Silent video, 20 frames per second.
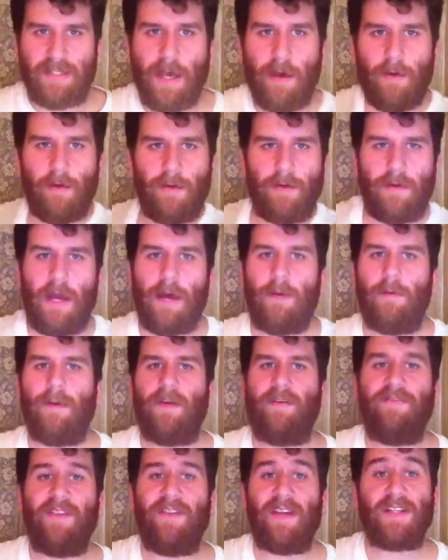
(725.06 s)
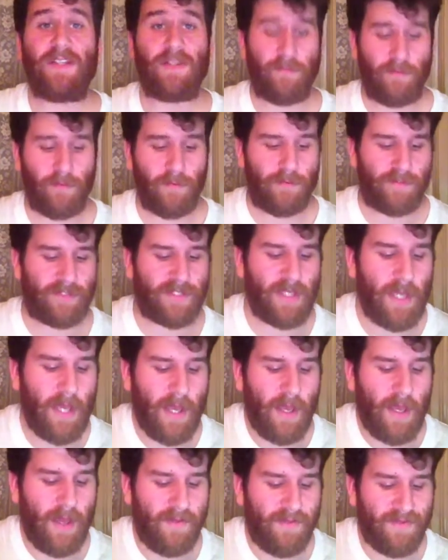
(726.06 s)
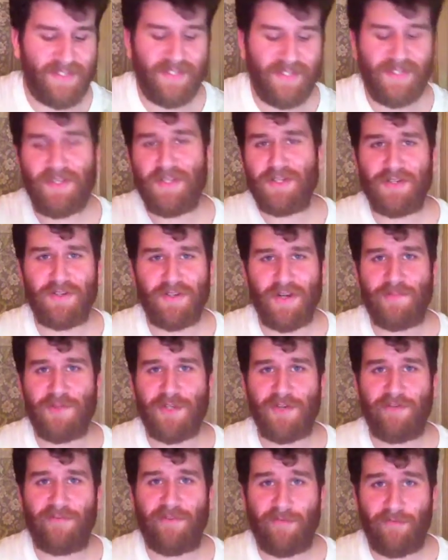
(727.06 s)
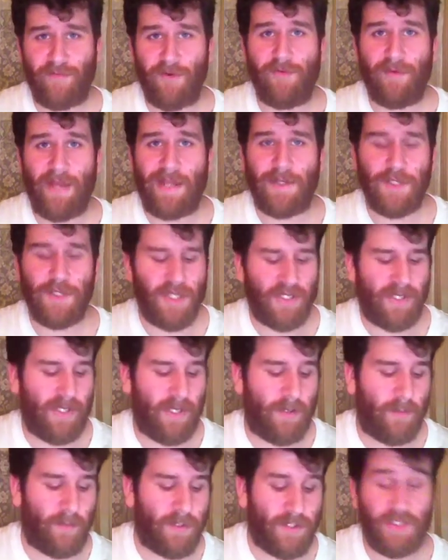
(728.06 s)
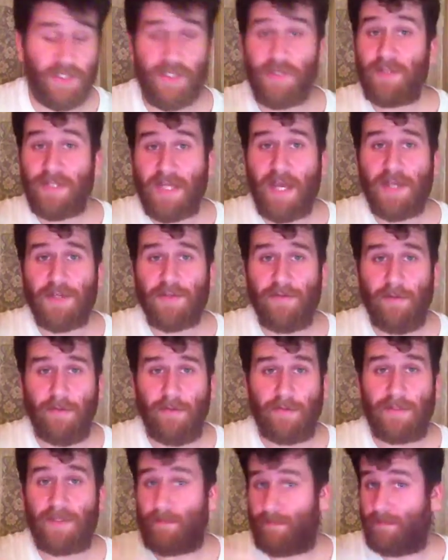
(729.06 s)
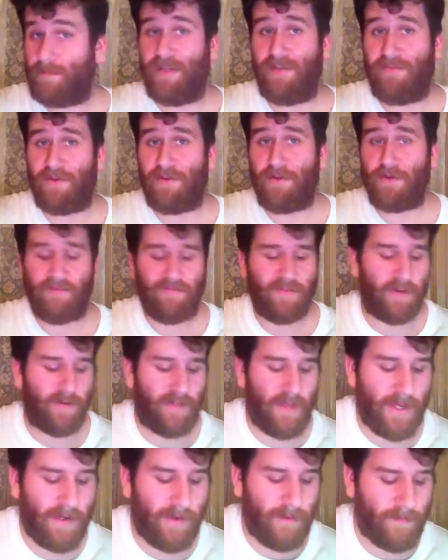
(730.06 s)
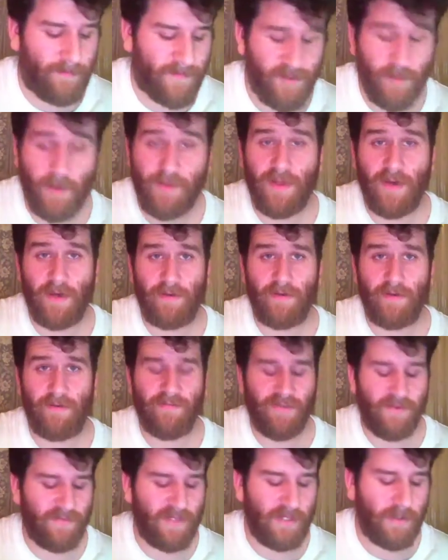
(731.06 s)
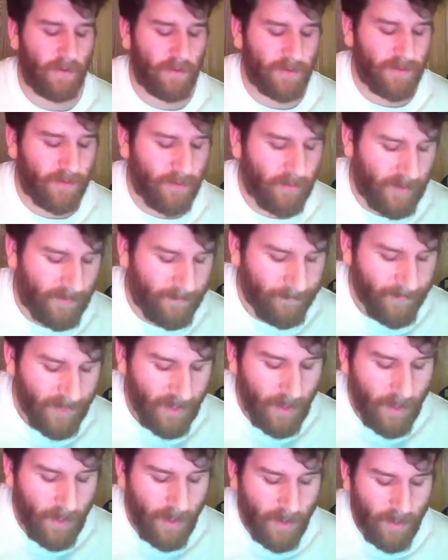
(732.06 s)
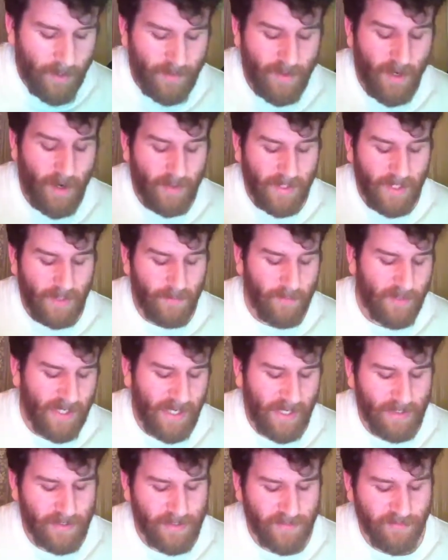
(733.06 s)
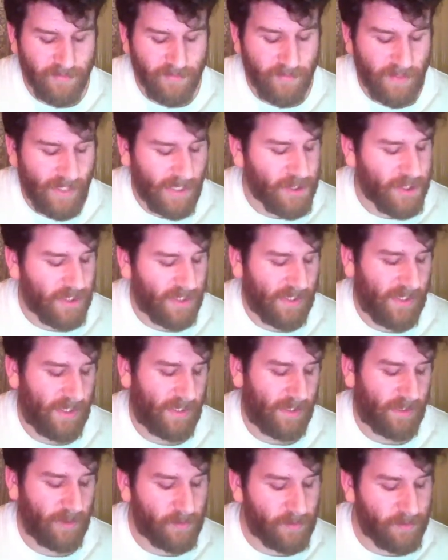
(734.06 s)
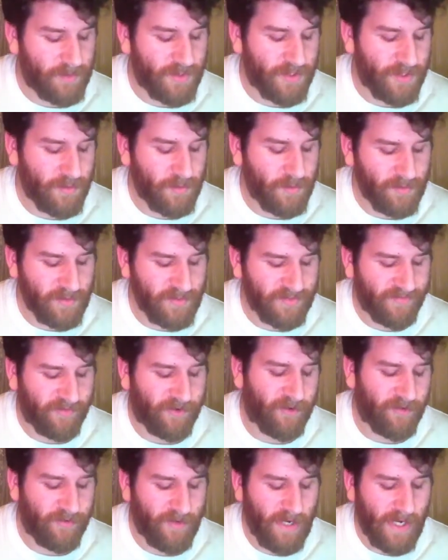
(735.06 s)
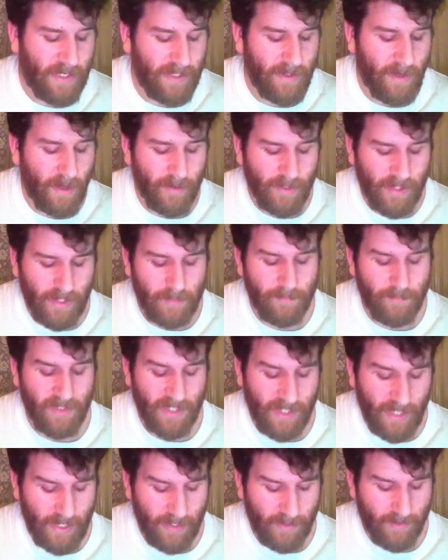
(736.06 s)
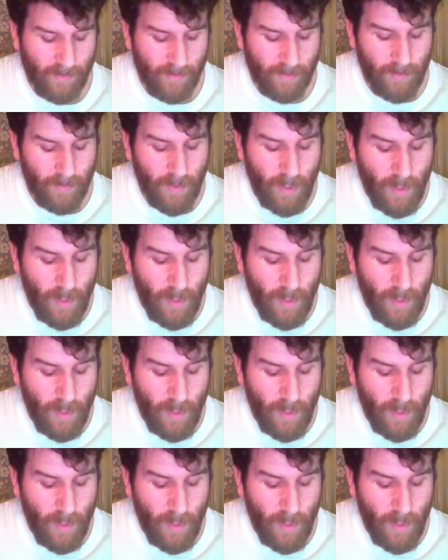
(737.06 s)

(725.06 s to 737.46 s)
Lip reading: how it affects the rules. This is the description for Rune Etching Kit, which is used to etch runes, if you could figure that out. It's worth 150 gold coin. The Arcane Mechanics Rune Etching Kit includes tools for creating arcane mechanica,